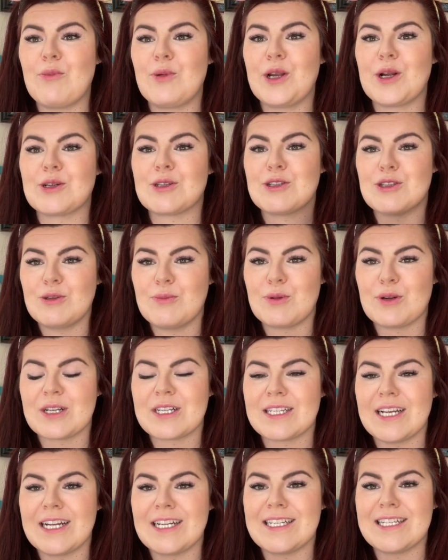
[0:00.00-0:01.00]
We are super
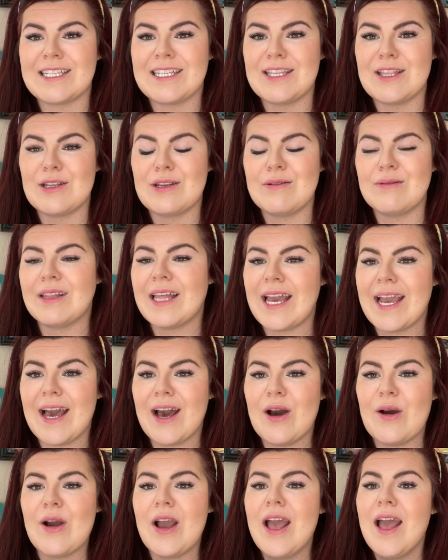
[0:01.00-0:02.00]
excited to see the new
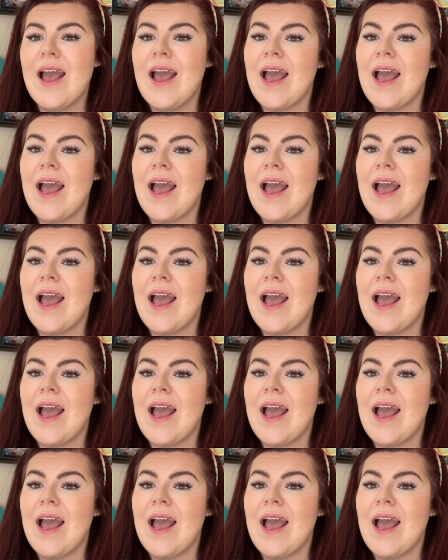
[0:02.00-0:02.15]
layout,